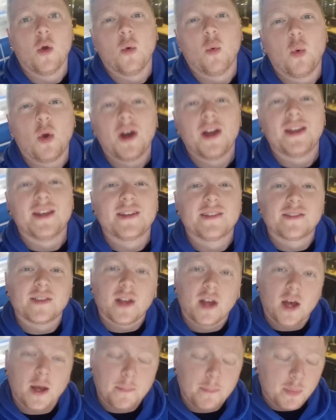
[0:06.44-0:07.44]
What is
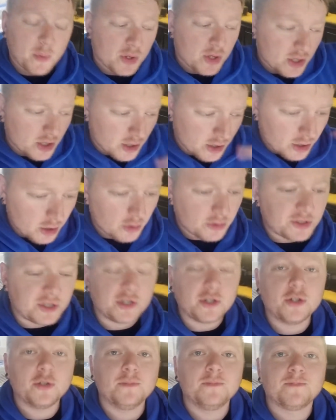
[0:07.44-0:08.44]
up,
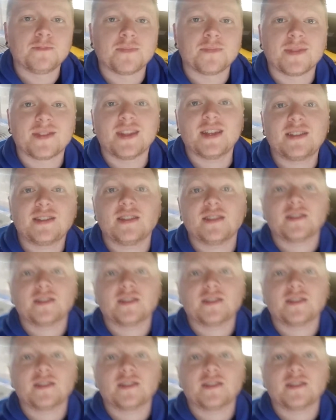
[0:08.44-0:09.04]
YouTube? This is